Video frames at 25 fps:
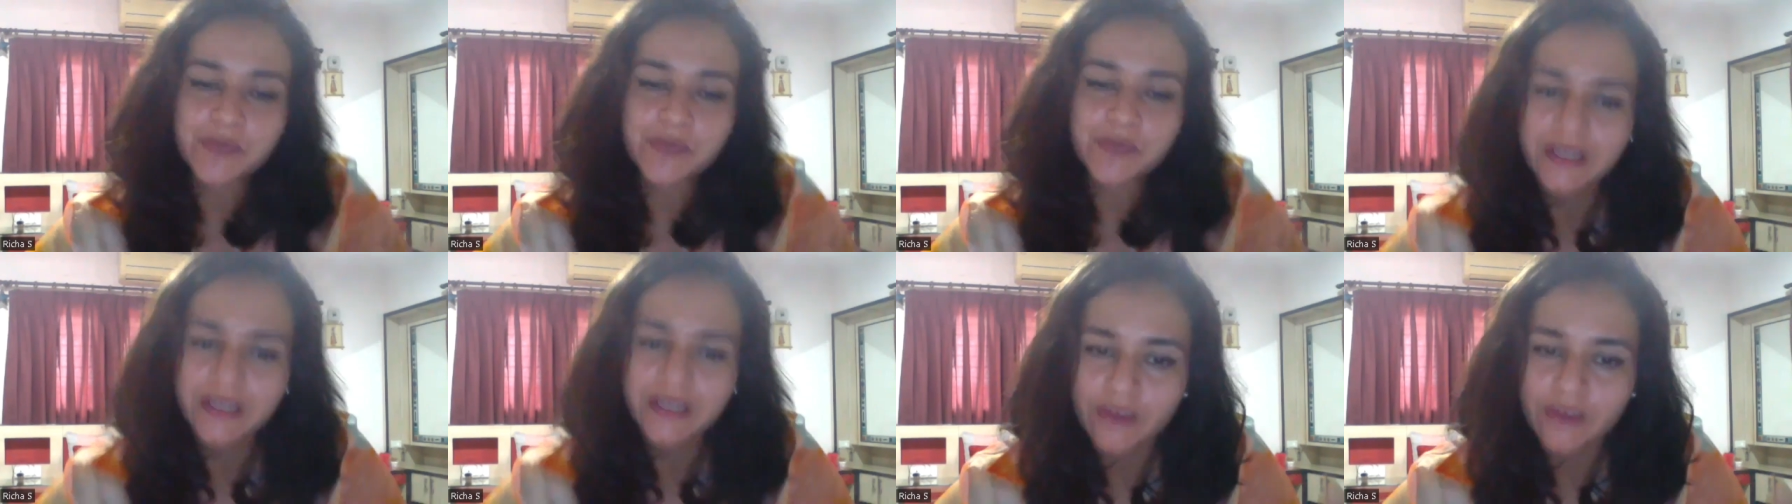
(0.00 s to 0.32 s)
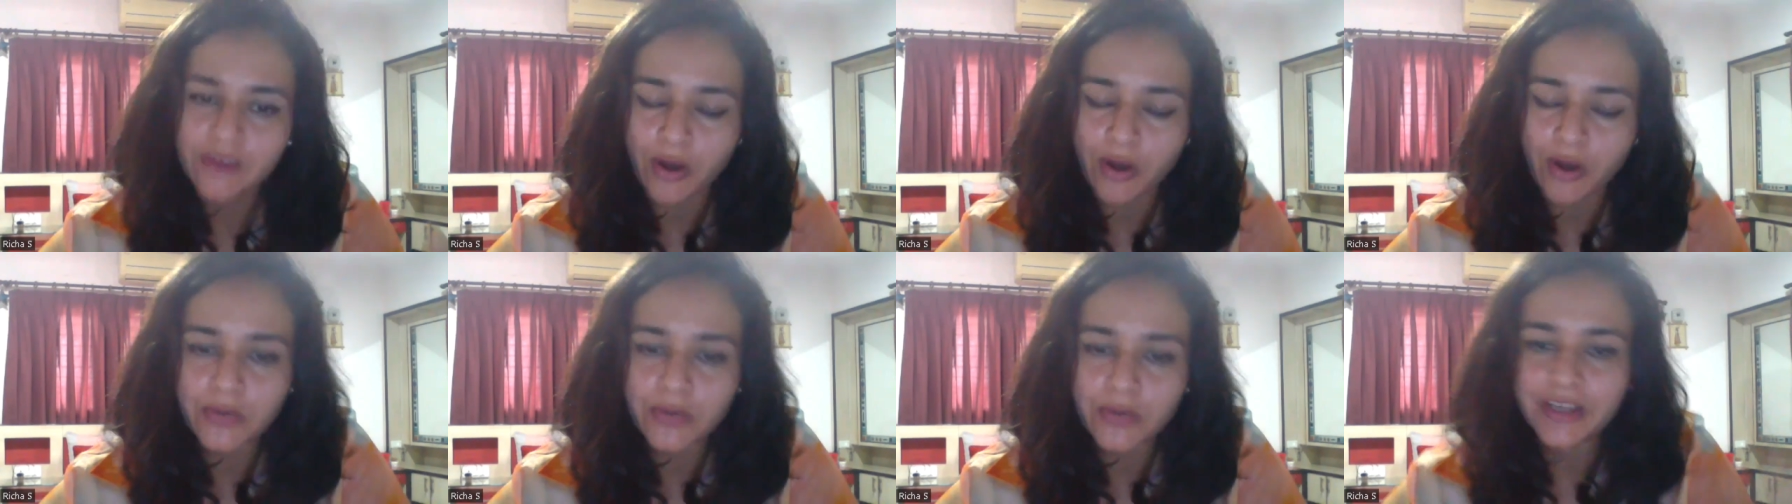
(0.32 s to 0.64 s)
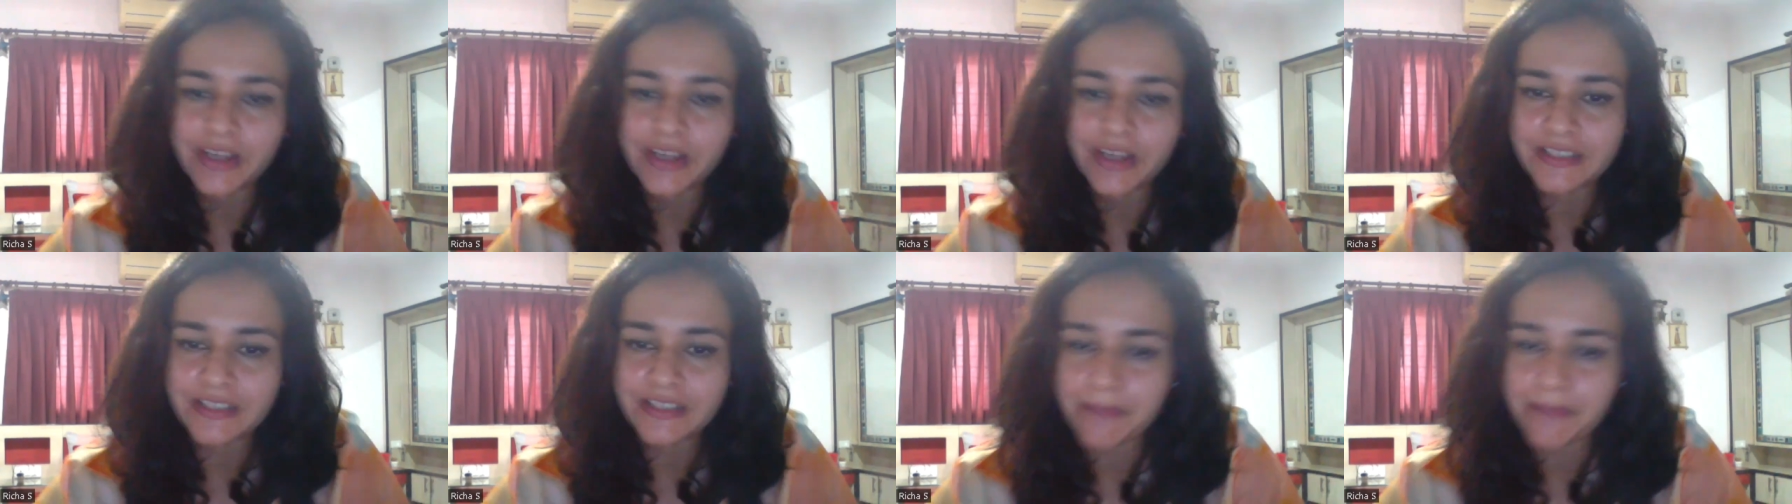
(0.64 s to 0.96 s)
been an
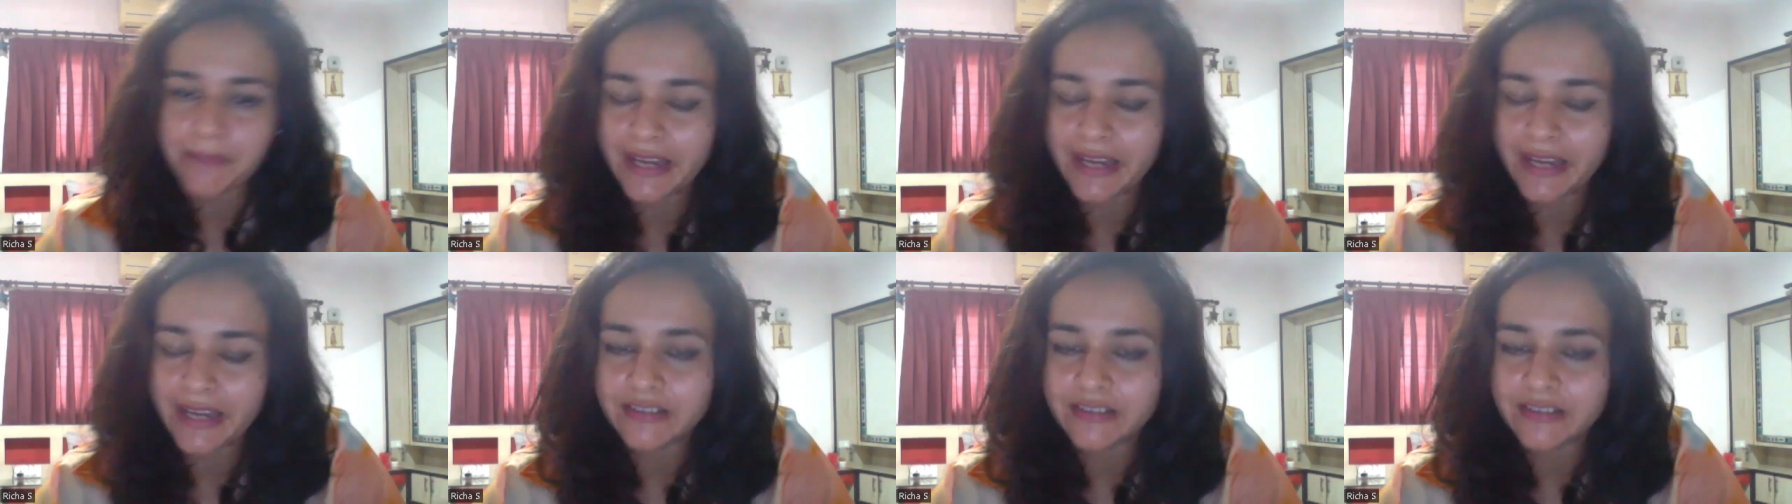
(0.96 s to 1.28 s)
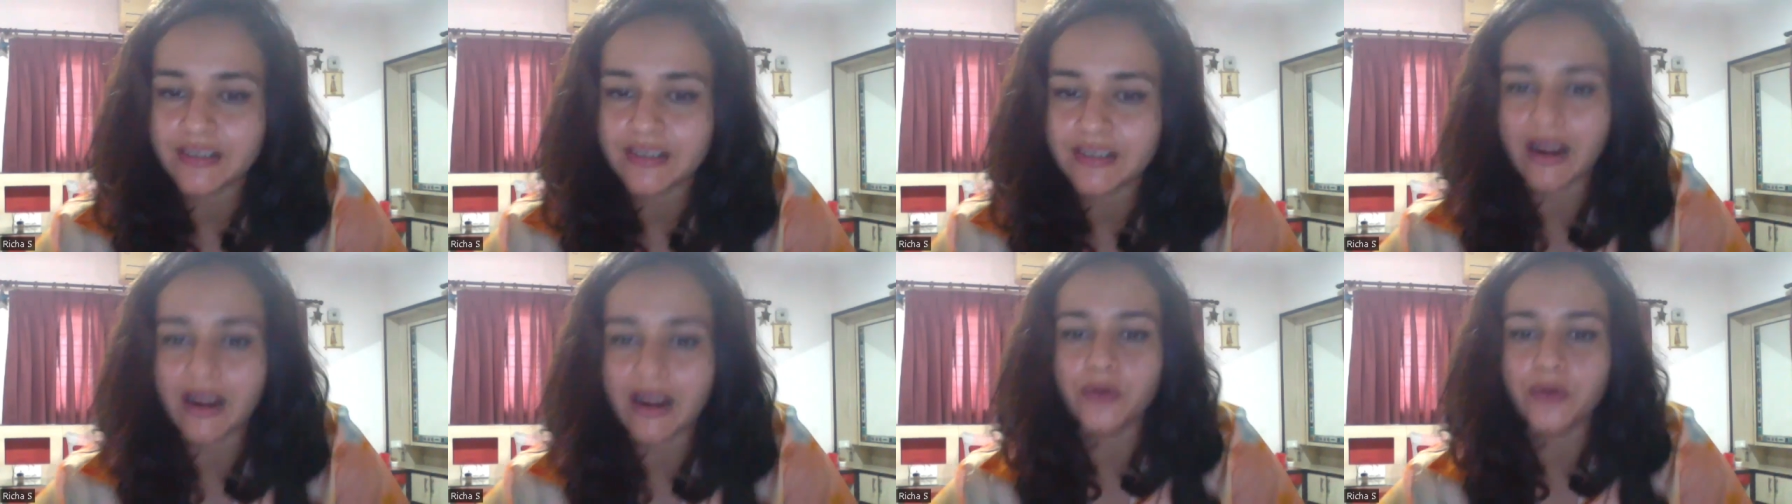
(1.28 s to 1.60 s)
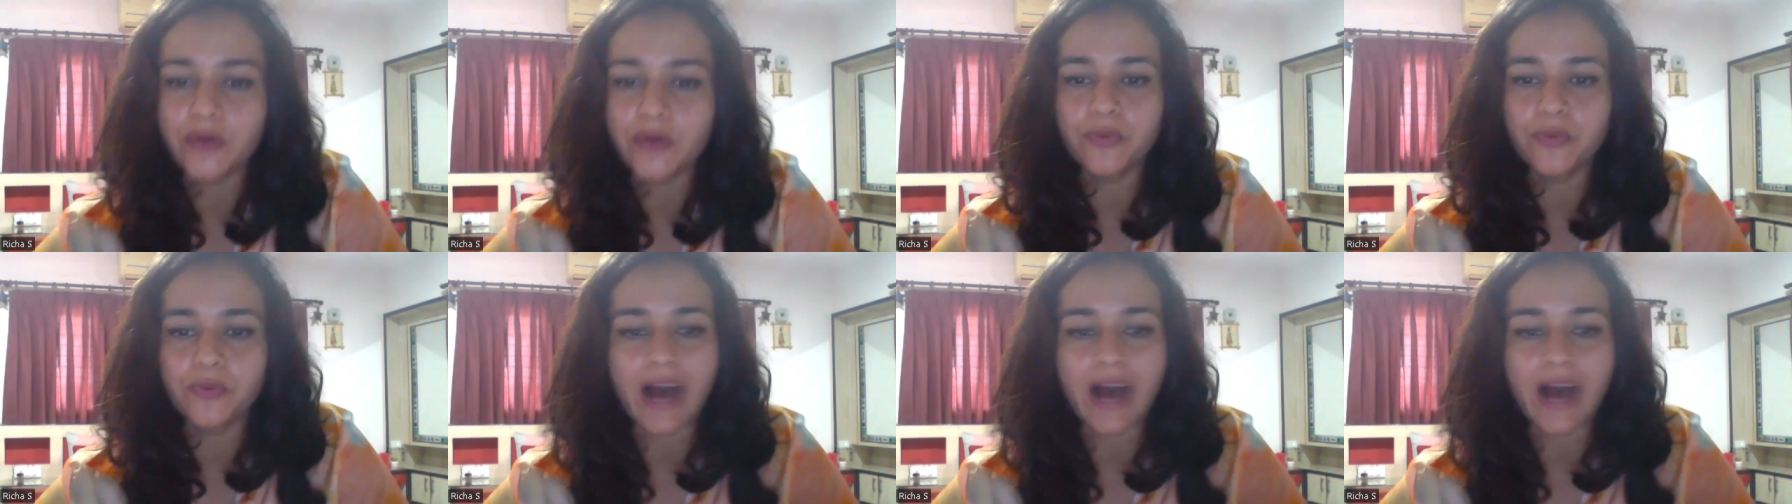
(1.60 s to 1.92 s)
ongoing debate
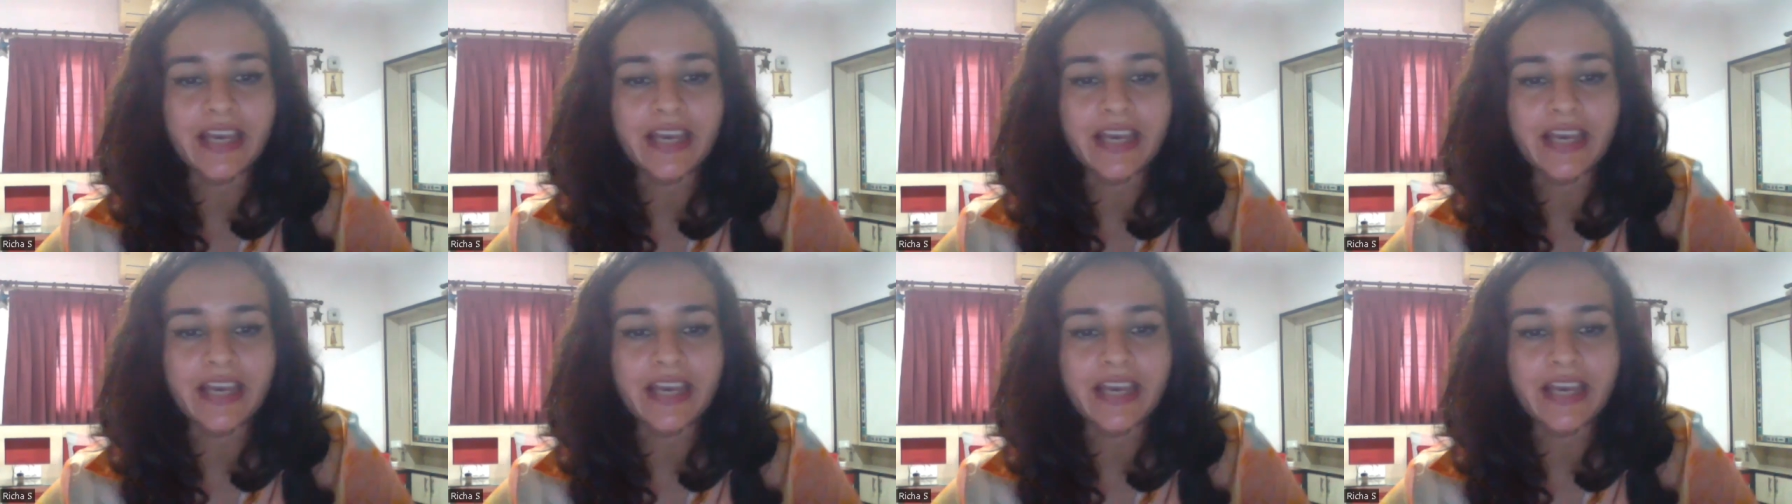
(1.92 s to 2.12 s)
around why